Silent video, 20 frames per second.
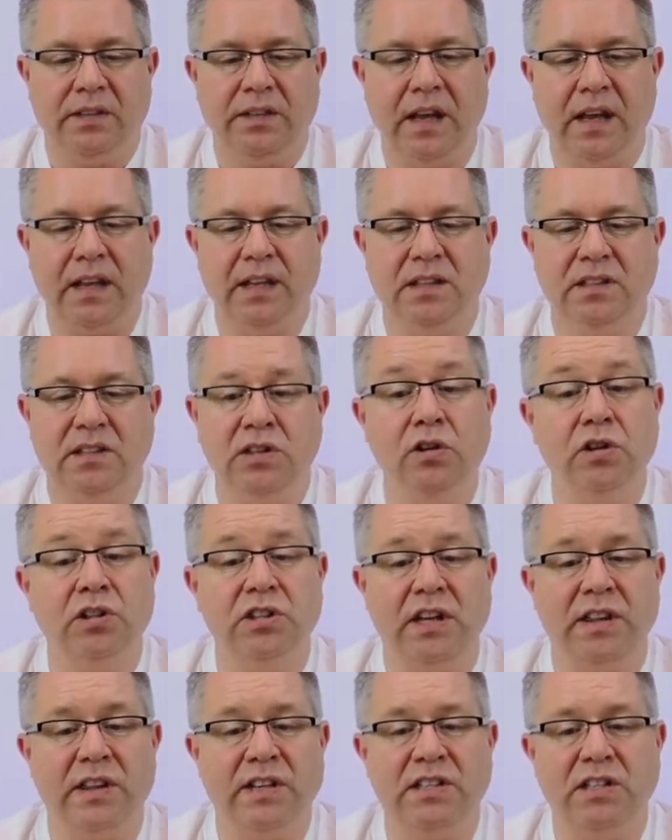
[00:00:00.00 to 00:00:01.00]
there's
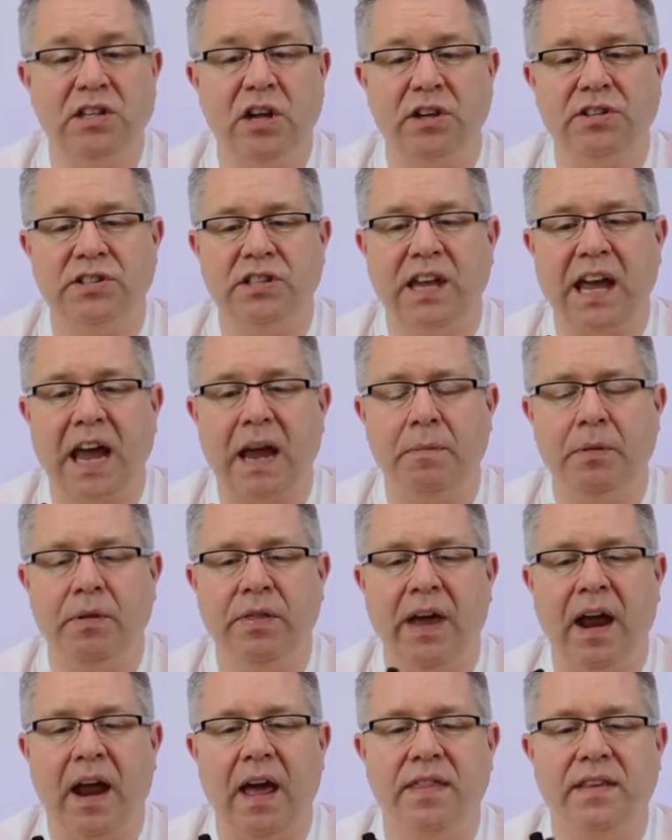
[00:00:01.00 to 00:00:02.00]
looks like there's lots of
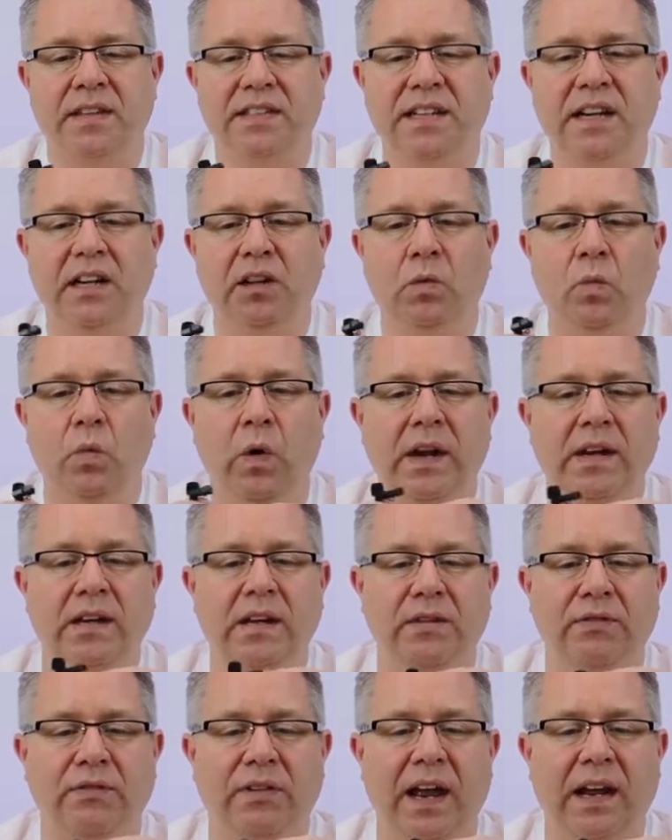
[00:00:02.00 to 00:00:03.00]
cable there, and there's a little
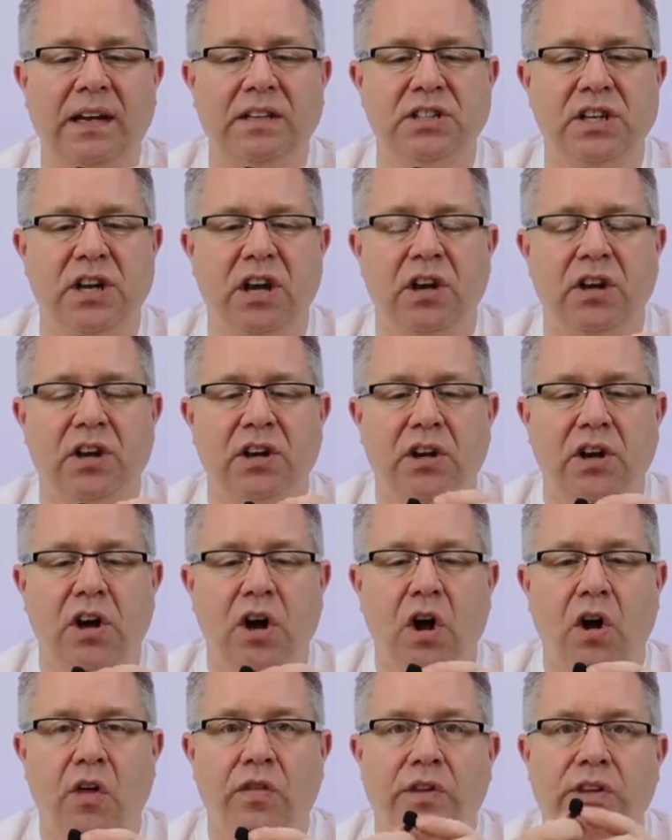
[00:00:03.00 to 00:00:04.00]
wind deflector
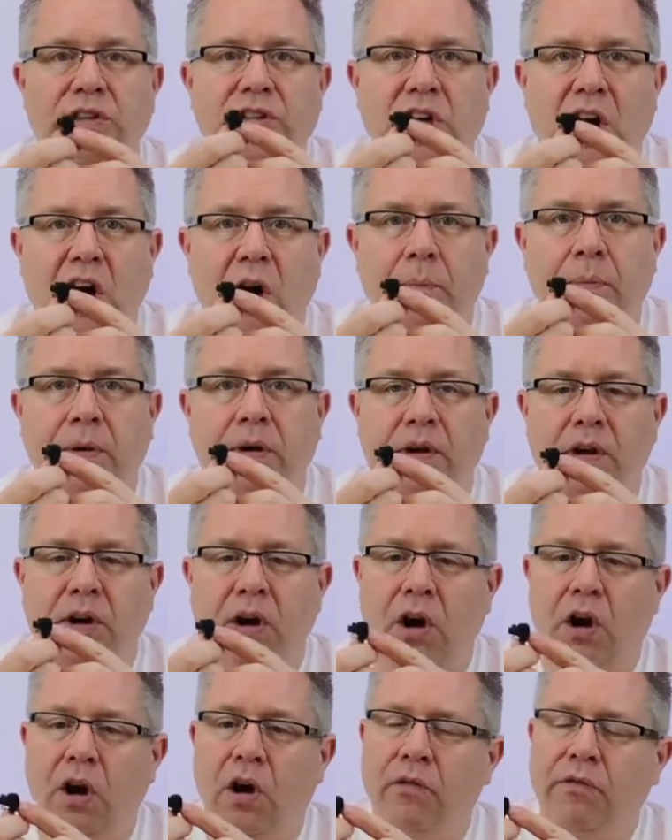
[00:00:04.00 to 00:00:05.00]
on the top
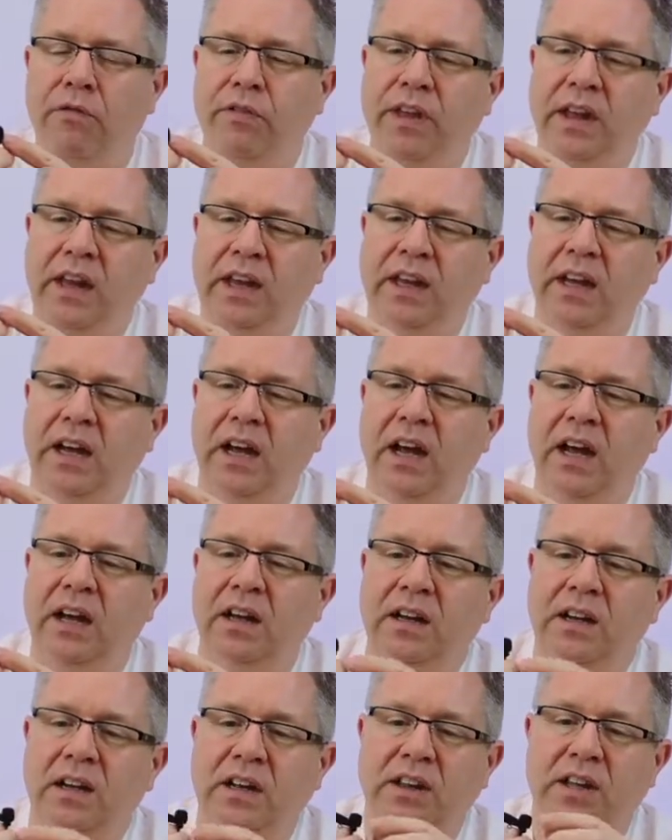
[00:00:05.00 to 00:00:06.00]
of the
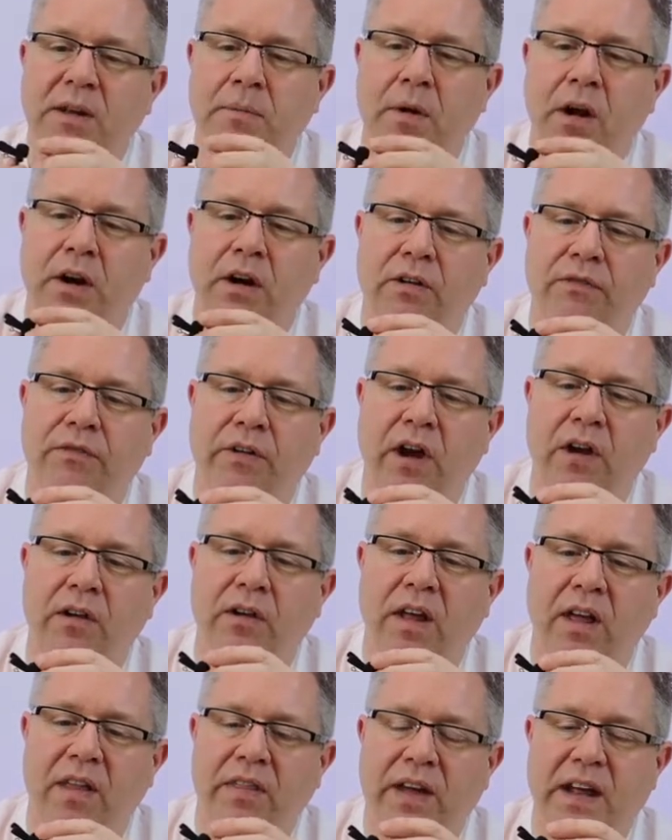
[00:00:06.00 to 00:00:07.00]
uh, the
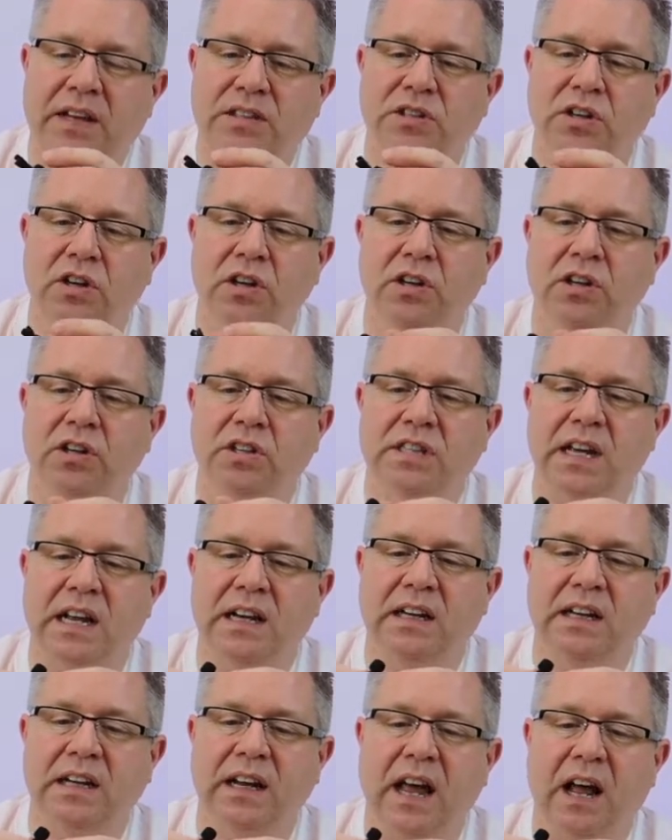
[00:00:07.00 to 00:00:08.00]
microphone. That's good because
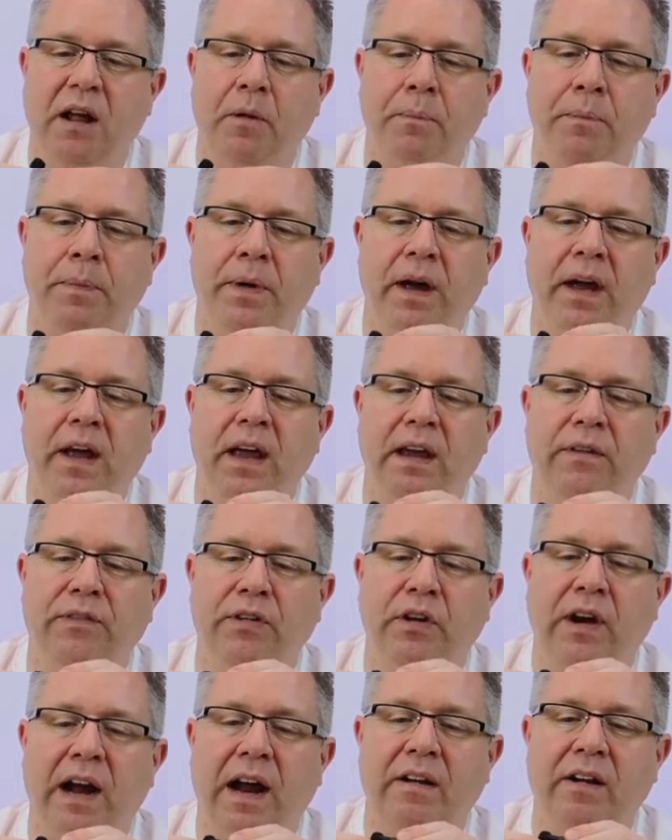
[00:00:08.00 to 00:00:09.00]
that'll help uh,
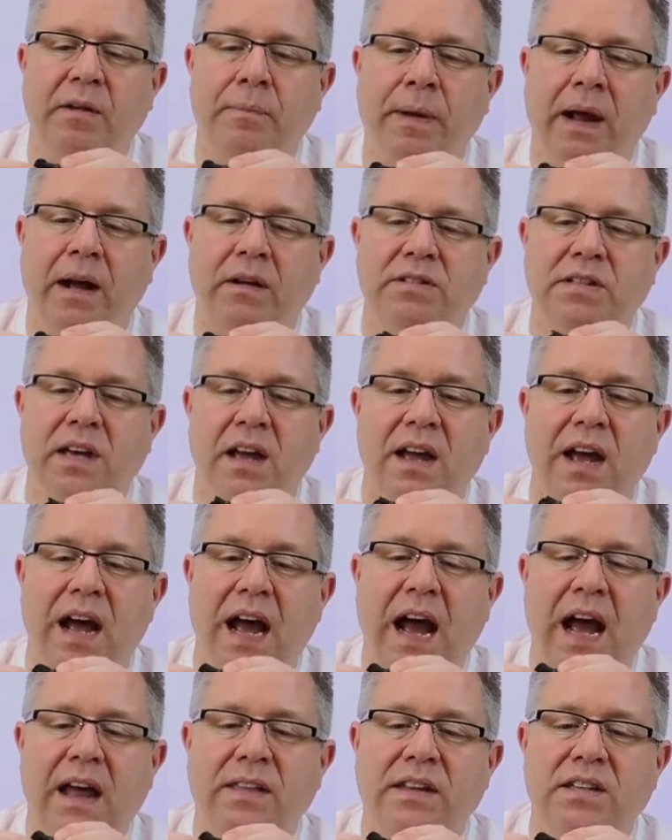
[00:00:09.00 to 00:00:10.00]
if you're out and about,
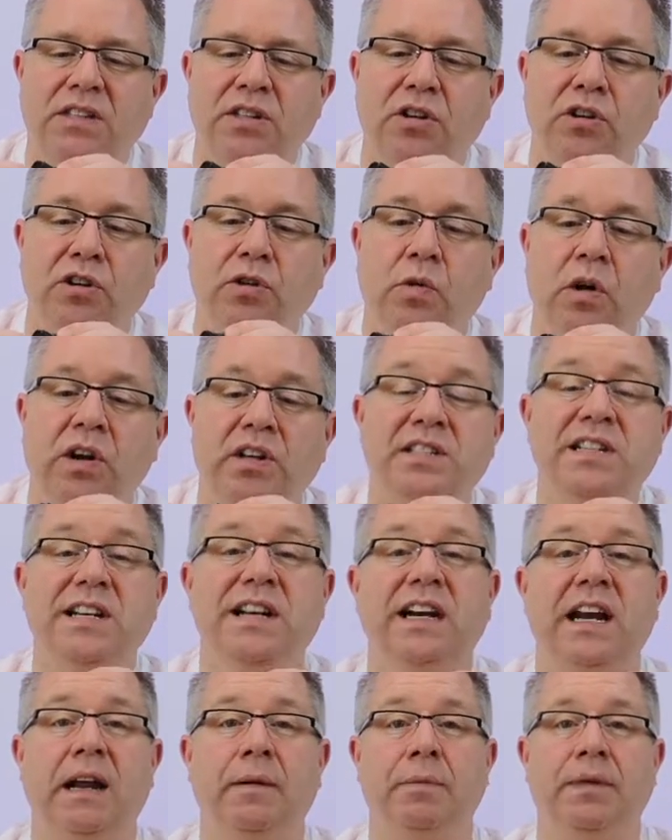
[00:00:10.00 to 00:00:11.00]
and there's a good
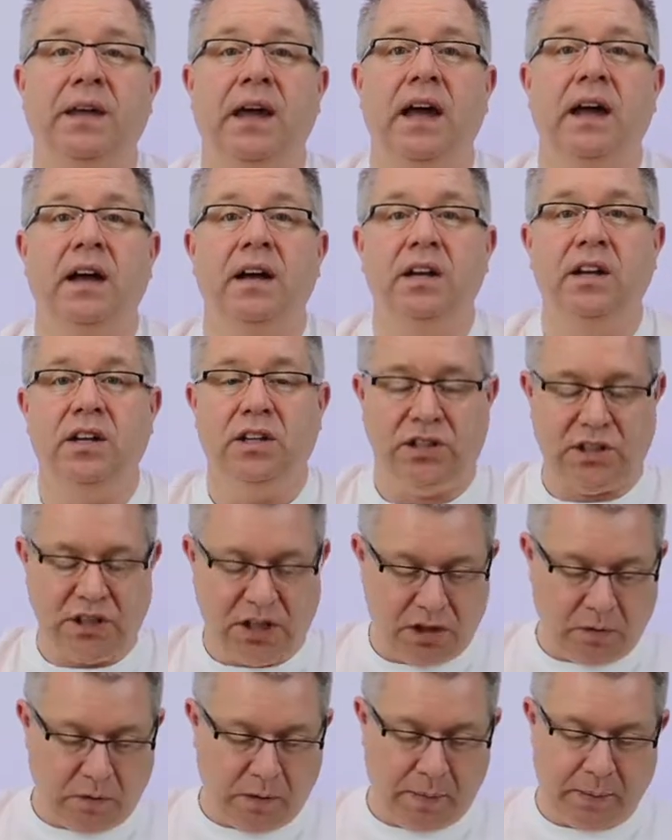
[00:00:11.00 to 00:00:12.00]
quality clip there
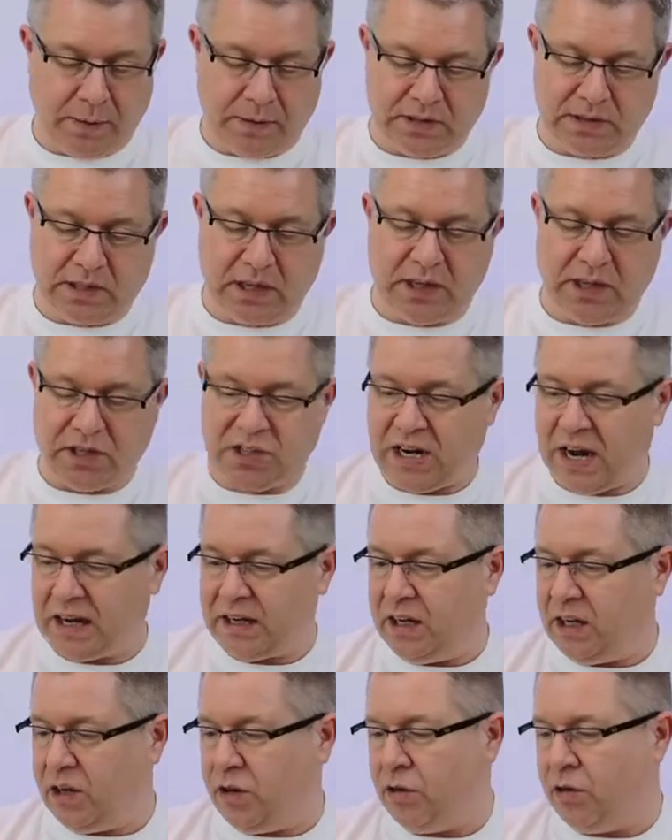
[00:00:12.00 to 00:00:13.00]
to grip inside a
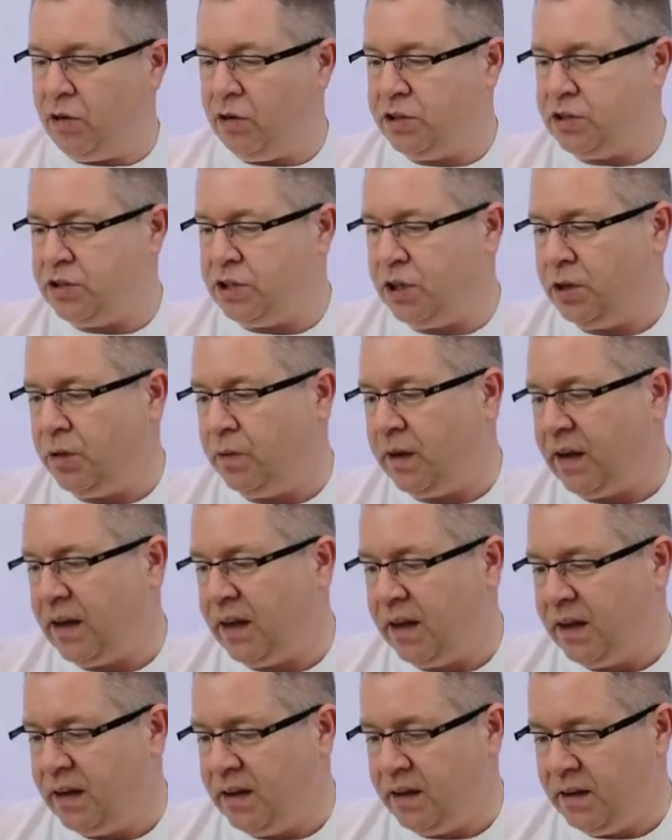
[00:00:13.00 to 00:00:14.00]
jacket or onto
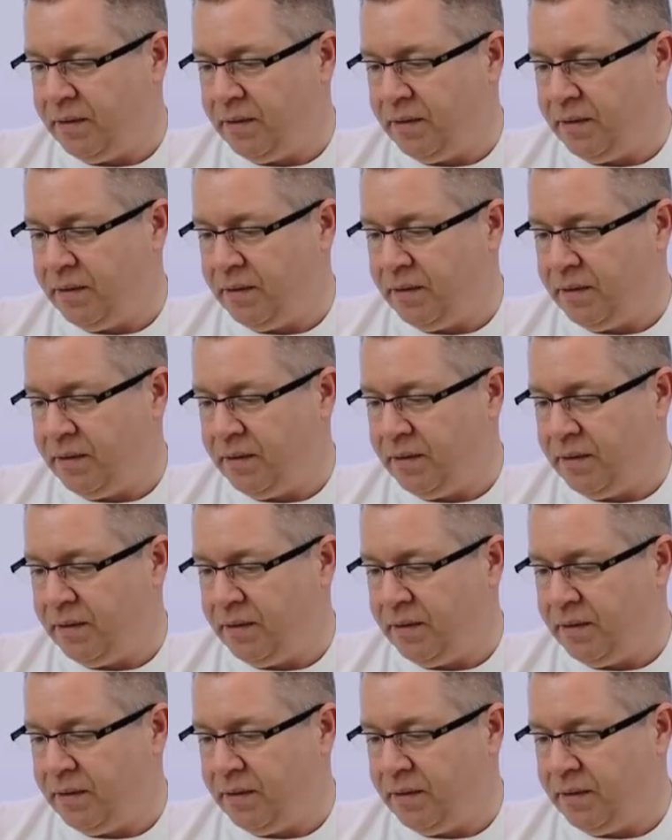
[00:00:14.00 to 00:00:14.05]
uh,